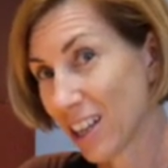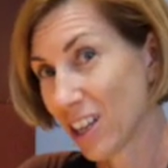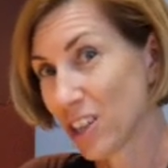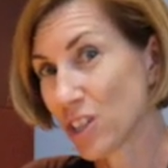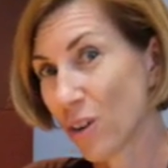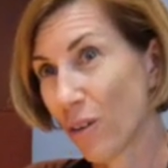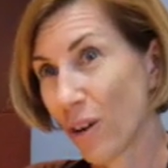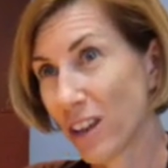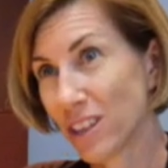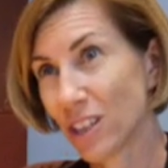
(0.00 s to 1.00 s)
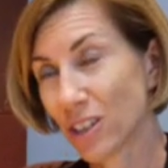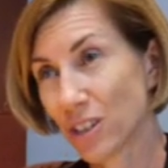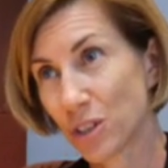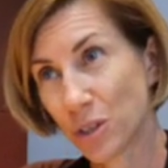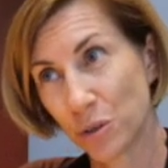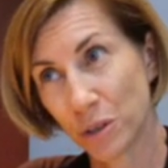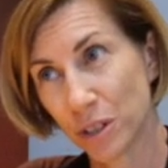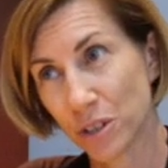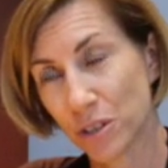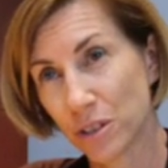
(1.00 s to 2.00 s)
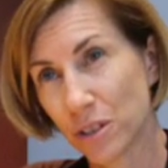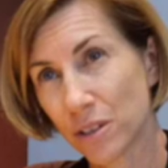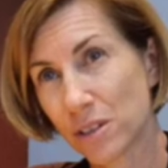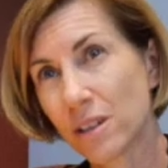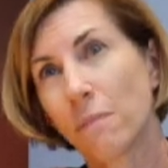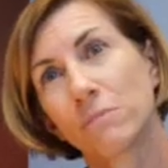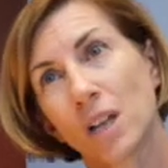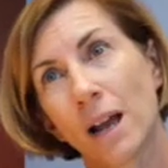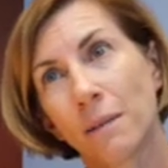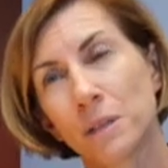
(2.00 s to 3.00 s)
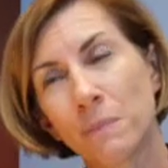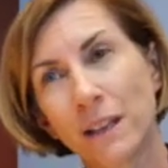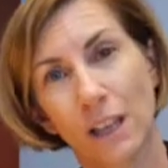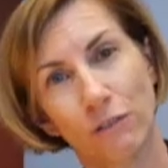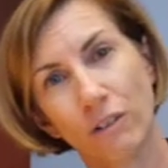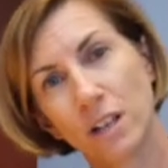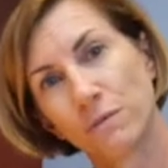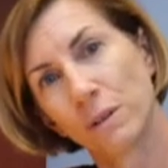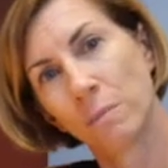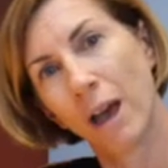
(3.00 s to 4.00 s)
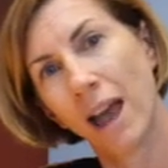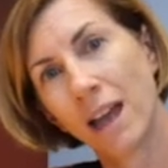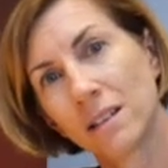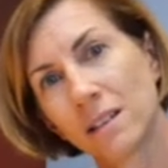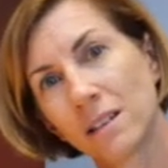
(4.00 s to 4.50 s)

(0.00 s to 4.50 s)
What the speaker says: So I think students sometimes make their friends feel bad.